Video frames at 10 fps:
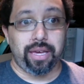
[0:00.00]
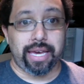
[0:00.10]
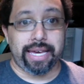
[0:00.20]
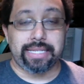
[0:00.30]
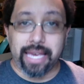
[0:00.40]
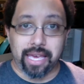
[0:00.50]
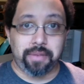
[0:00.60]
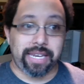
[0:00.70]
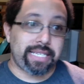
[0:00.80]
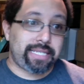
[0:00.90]
it's
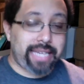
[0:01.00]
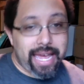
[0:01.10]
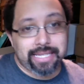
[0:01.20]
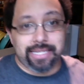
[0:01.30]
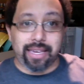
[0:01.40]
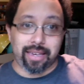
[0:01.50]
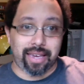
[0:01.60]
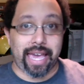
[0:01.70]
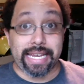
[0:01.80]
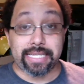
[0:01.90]
him and he's
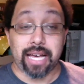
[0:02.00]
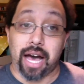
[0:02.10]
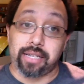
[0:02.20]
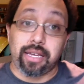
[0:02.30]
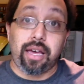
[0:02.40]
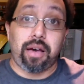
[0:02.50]
dancing and he's got